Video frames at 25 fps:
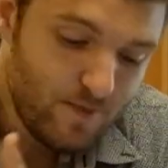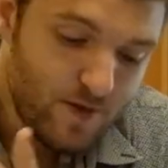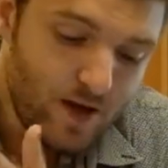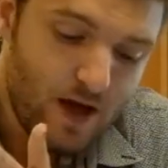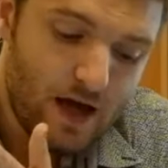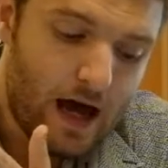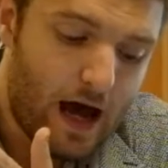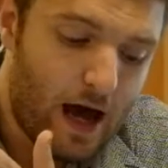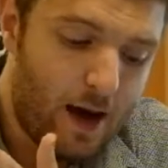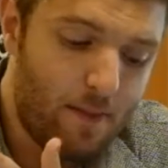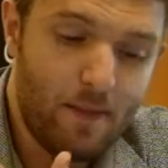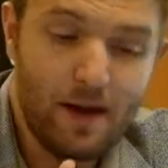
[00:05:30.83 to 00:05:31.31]

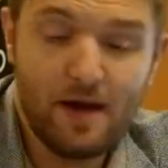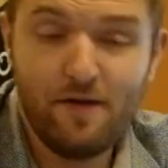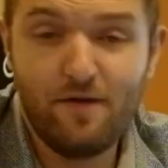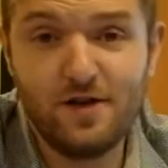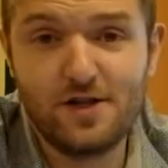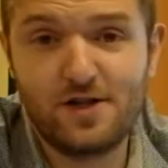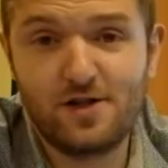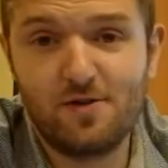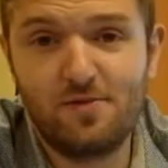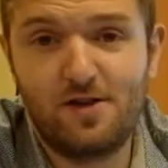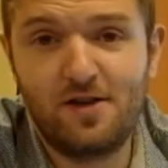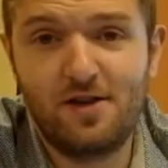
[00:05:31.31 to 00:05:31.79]
If
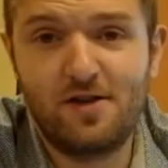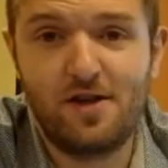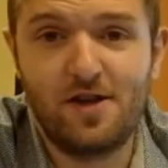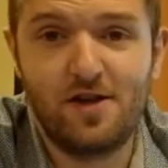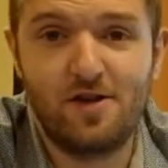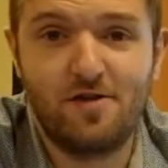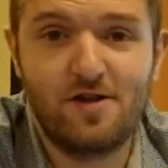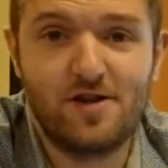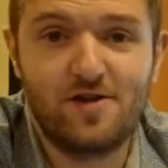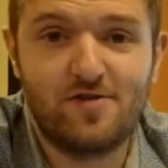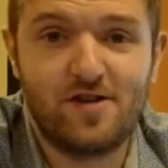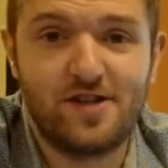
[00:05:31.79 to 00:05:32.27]
it's something that
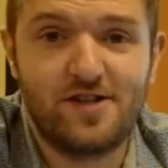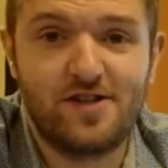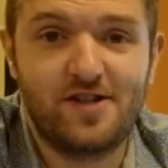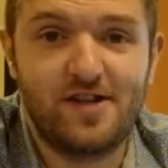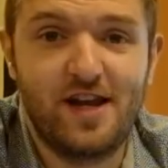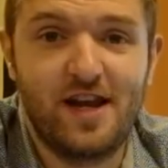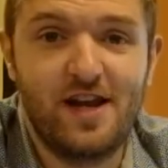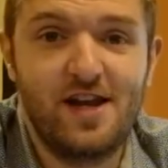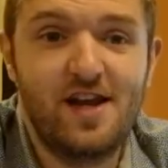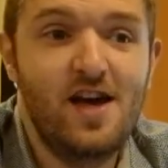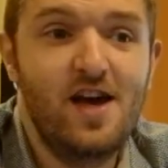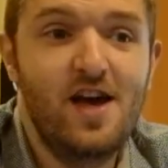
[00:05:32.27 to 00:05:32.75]
you're interested
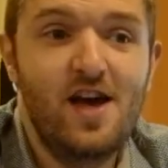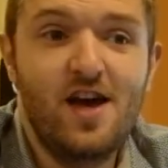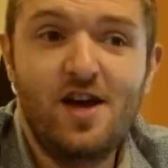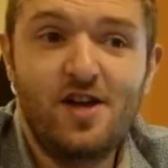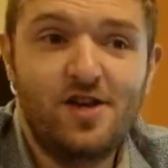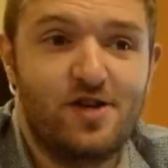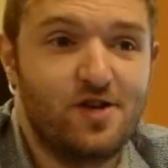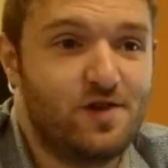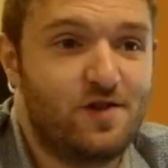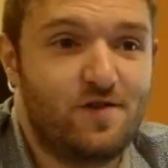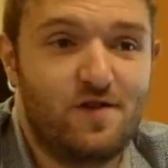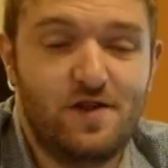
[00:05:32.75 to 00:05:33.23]
in,
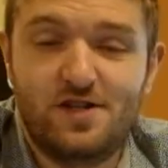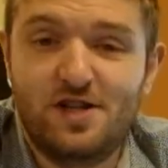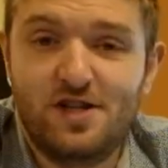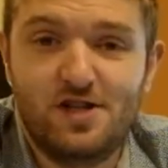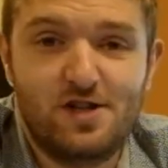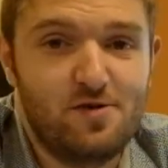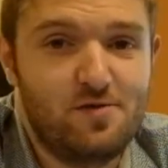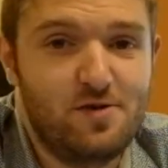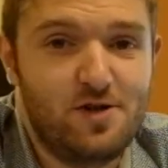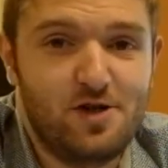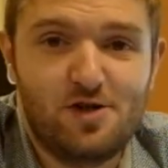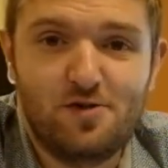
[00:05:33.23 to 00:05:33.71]
just visit
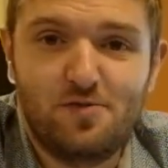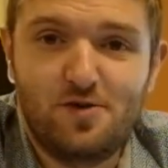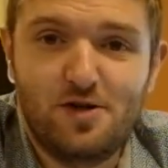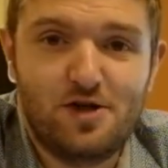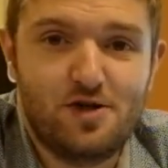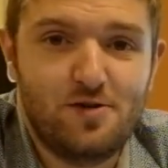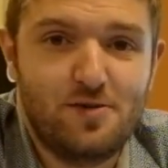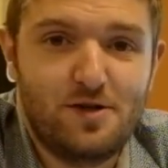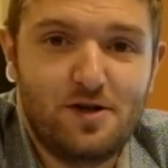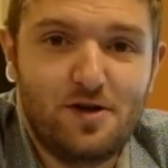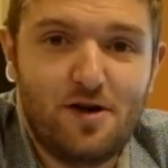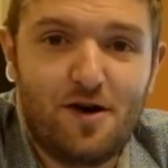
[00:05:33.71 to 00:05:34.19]

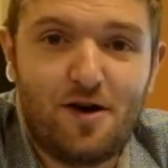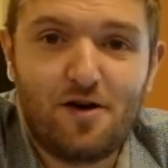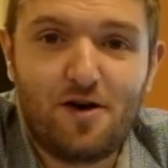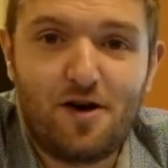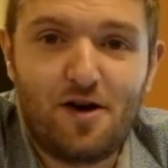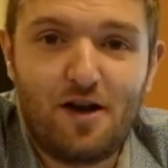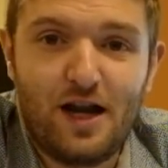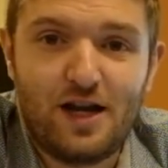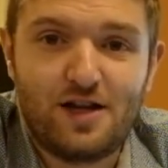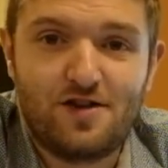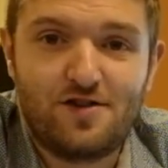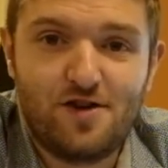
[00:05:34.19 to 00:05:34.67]

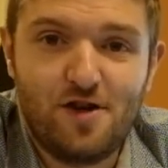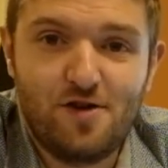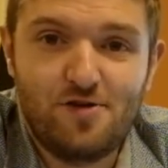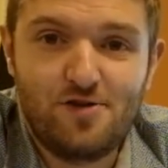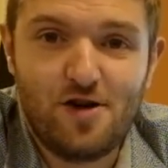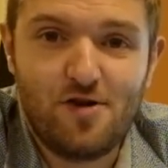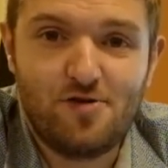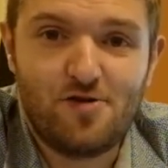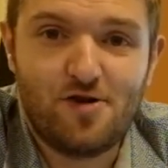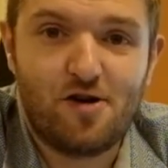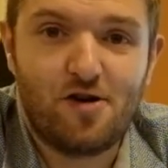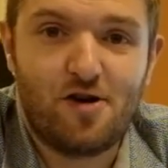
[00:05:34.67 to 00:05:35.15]

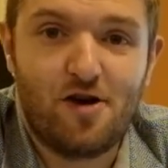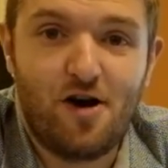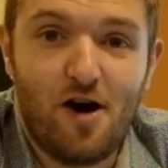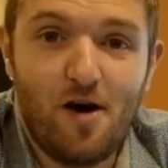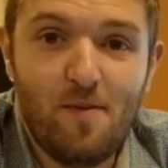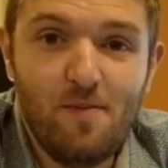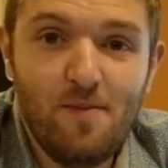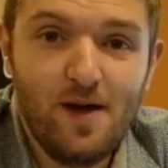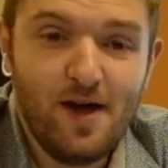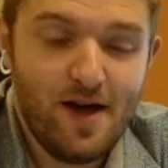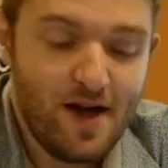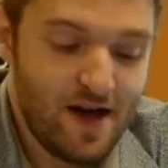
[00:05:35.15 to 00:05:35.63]

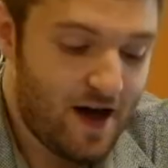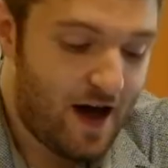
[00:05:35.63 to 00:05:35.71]
www.classdojo.com.